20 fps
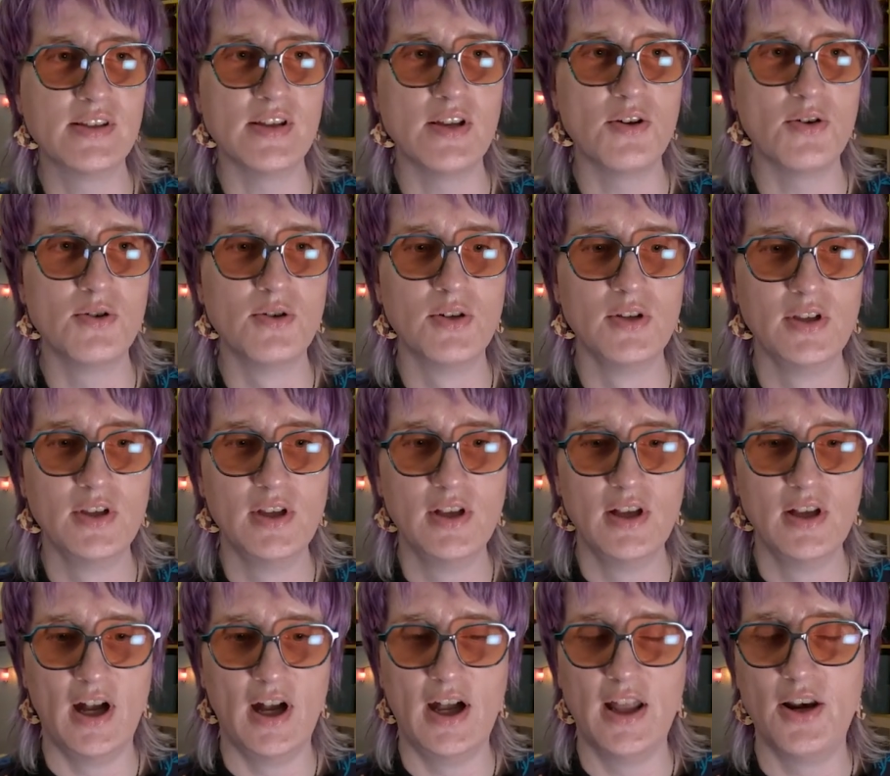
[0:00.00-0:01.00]
So
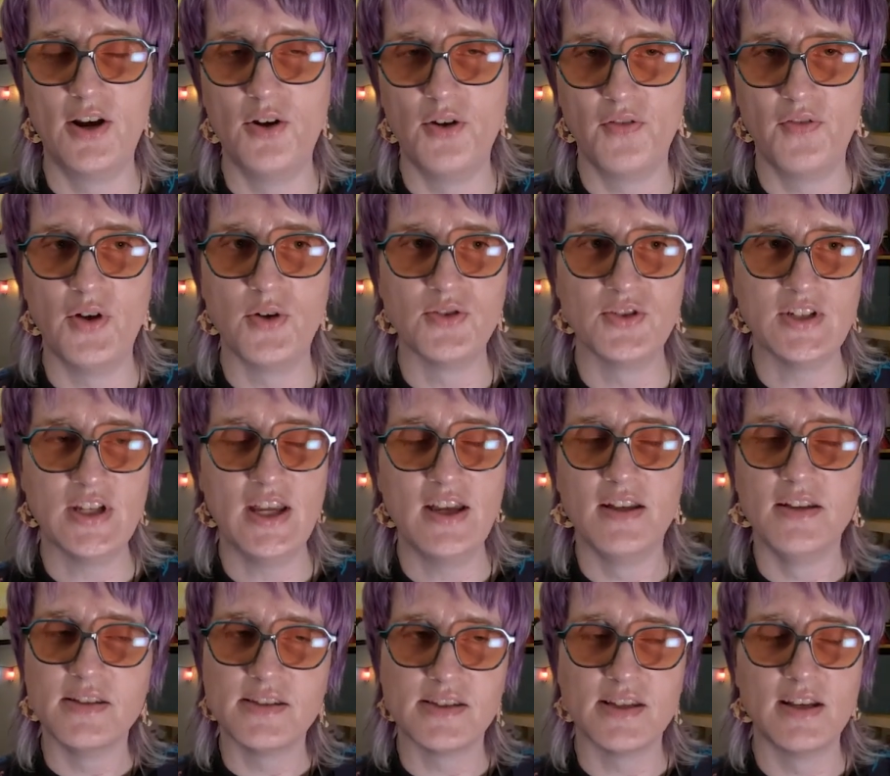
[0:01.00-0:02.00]
I don't know if I was
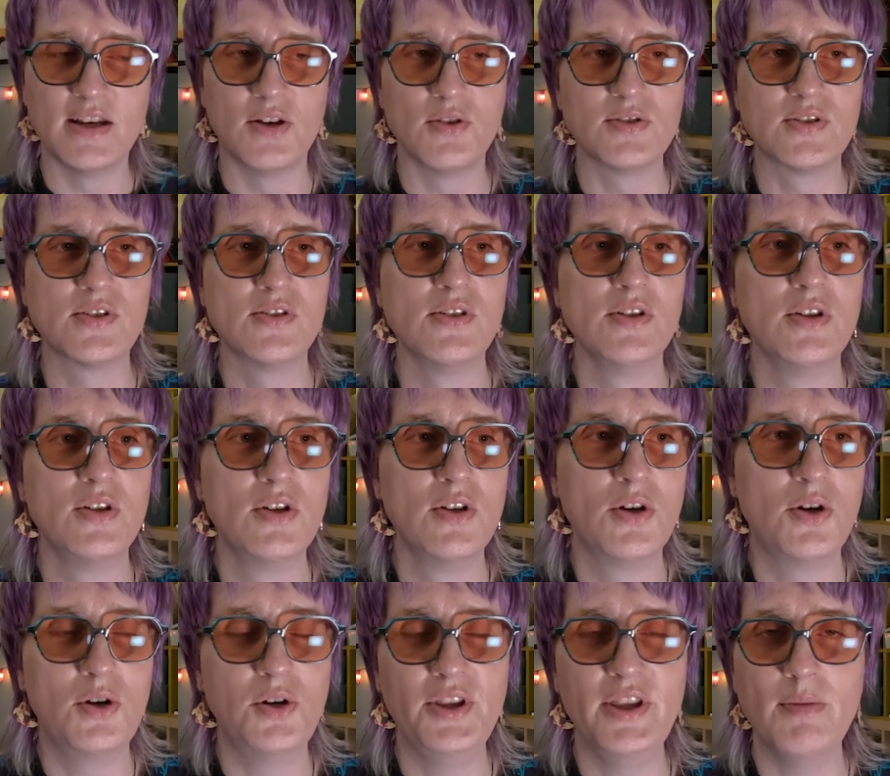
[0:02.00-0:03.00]
tense and I was
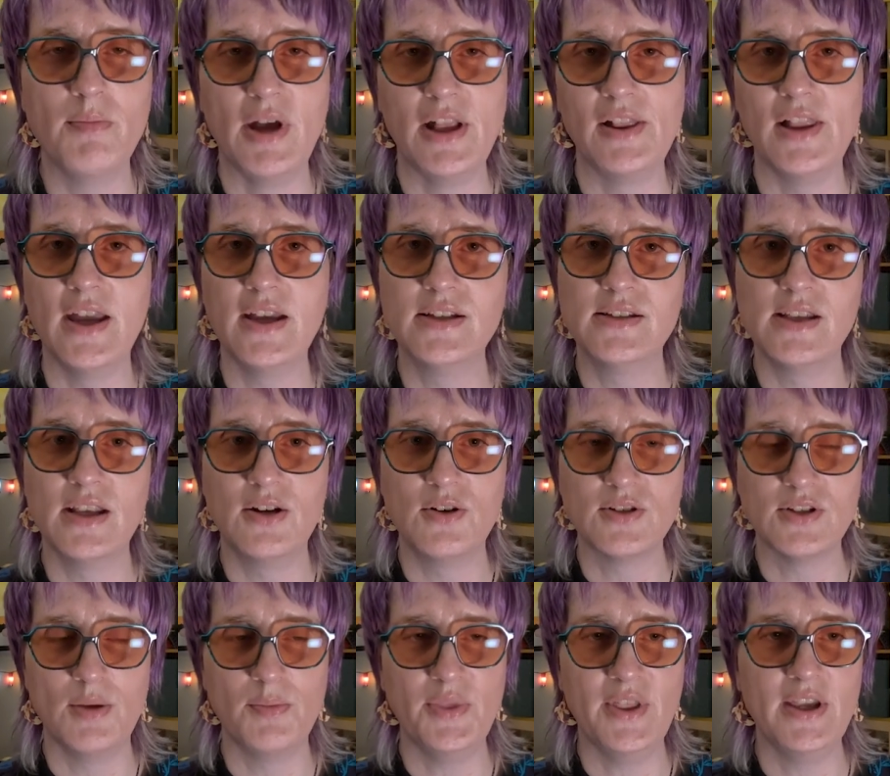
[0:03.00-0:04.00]
holding my legs in
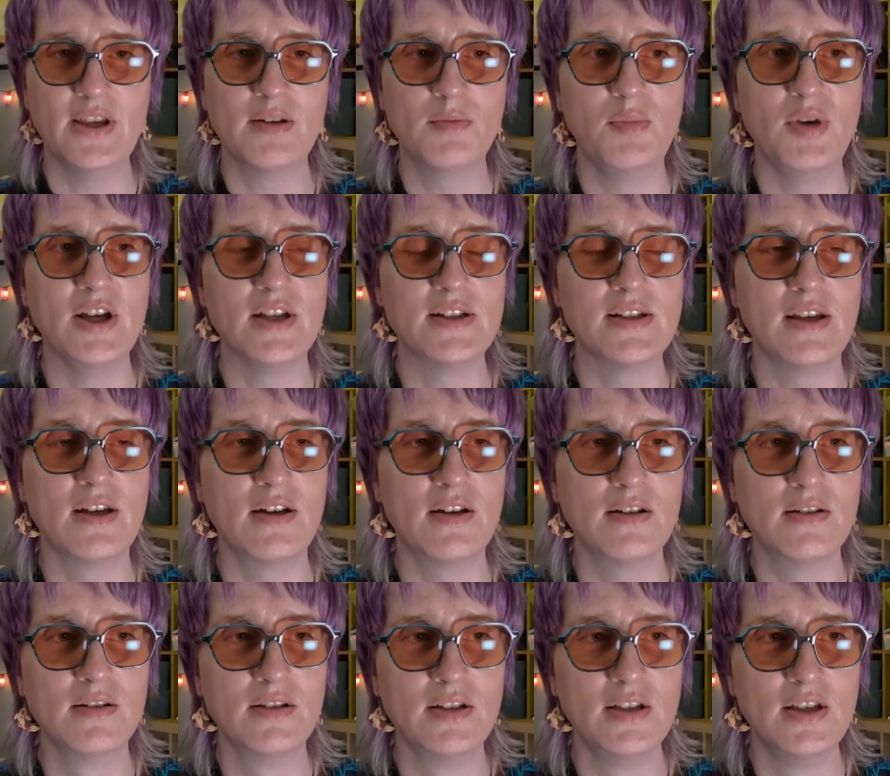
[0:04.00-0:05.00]
or something, but
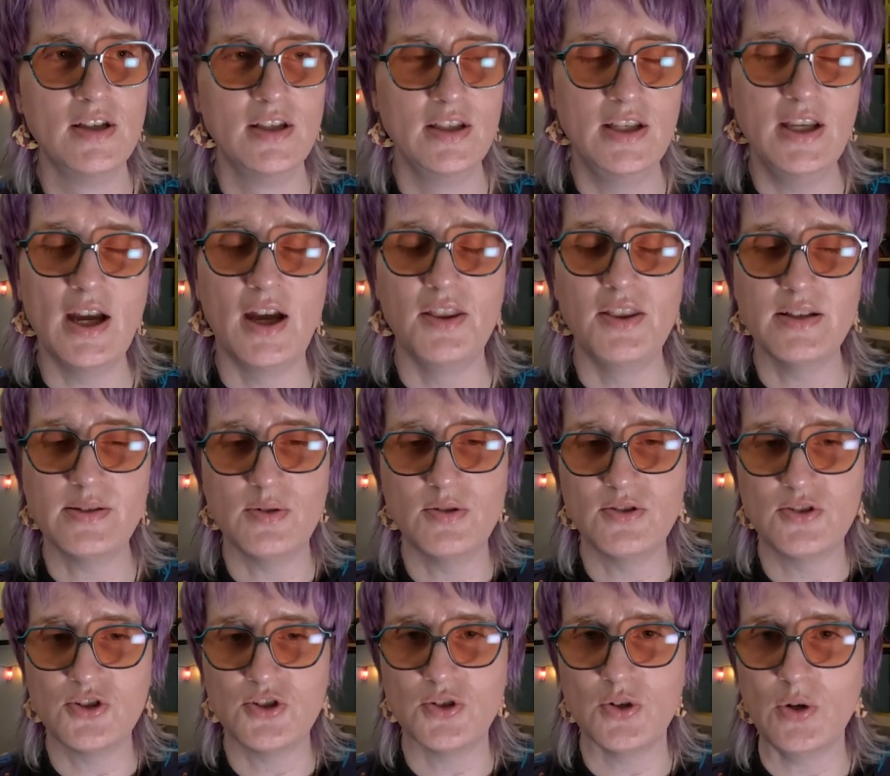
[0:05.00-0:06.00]
uh, yeah, this
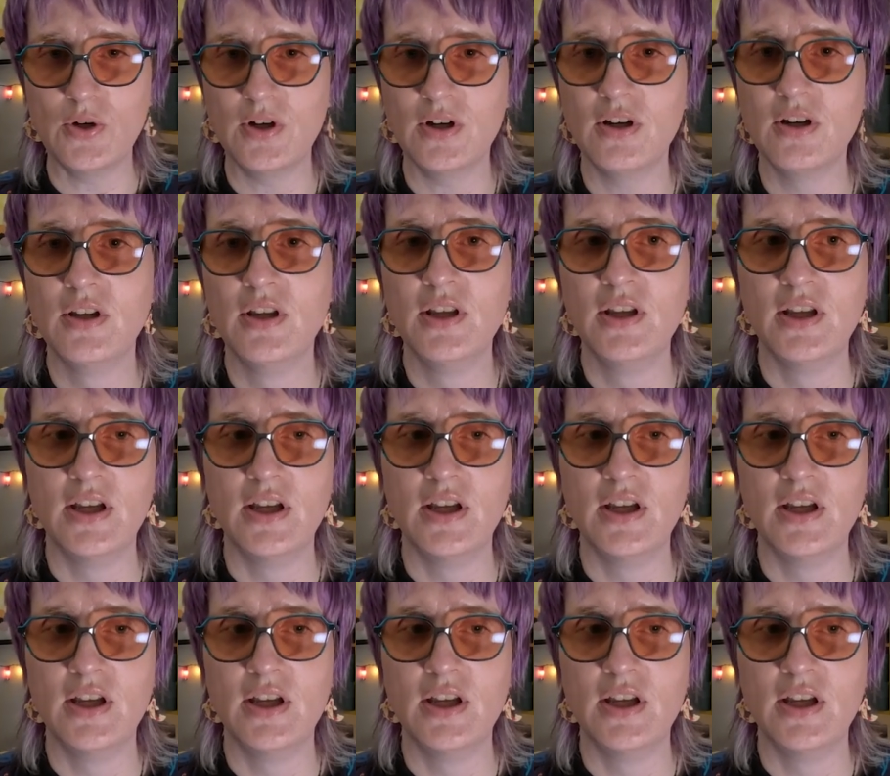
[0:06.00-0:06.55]
one's short.